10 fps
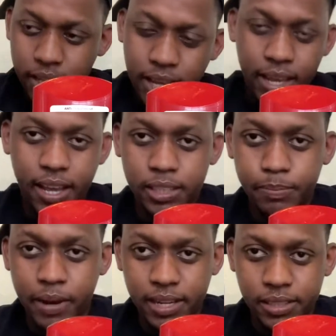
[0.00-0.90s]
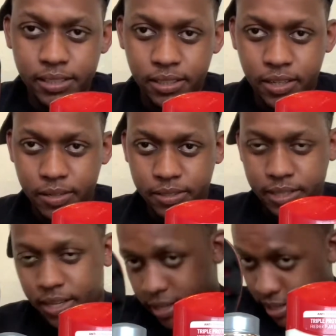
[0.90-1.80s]
a hair sponge, you know what I'm
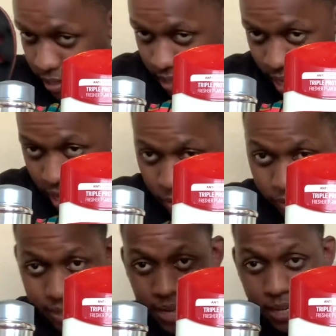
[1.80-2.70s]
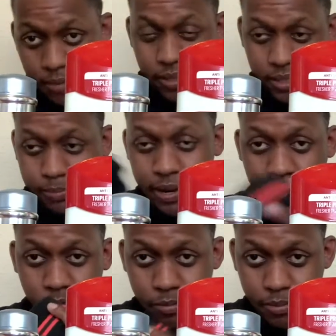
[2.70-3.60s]
saying? I always gotta keep this
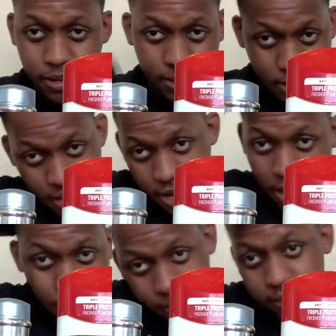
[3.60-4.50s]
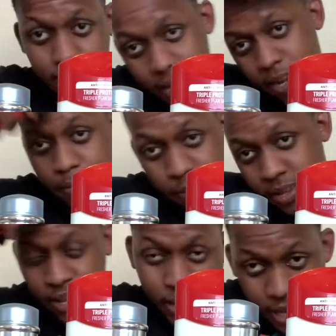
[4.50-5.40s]
sponge with me all the time,
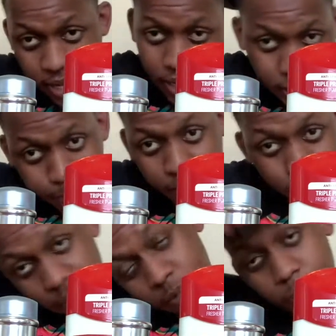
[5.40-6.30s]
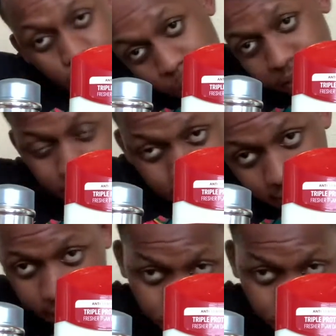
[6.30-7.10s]
especially once I get a